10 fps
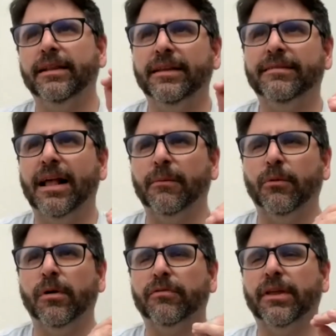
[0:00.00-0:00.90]
in this
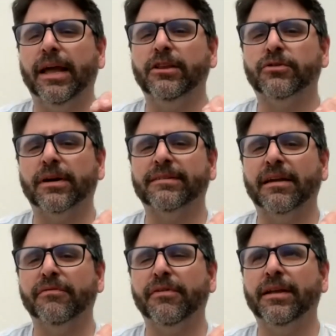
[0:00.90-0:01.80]
album of the 8
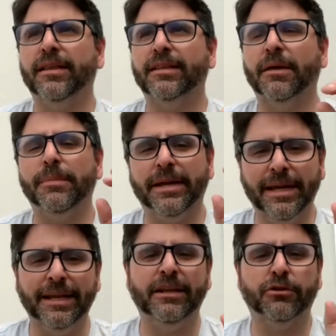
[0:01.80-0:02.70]
tracks, I think that the
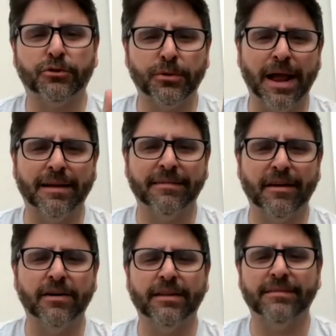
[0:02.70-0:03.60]
beginning
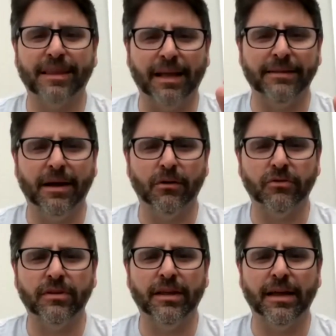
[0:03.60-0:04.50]
tracks are the
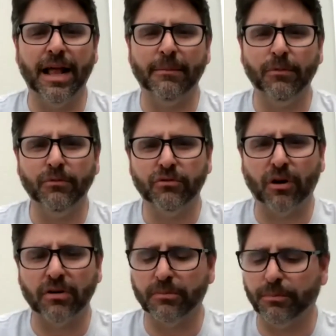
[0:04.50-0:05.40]
standouts. The album
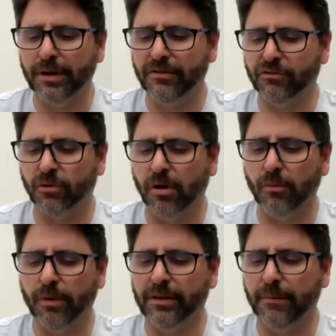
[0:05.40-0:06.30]
starts pretty
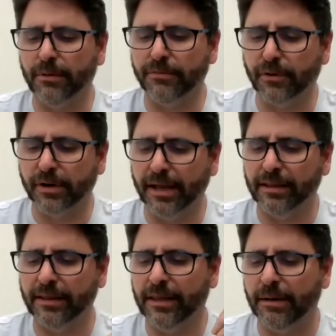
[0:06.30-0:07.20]
strong with Never
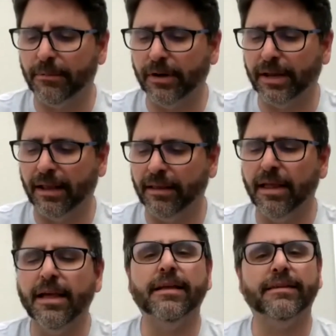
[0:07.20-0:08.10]
Forget, Never
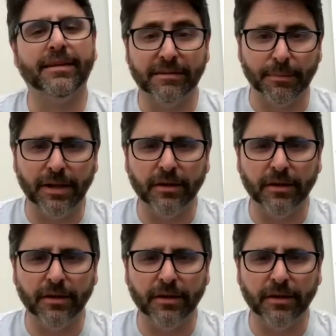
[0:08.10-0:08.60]
Again, 6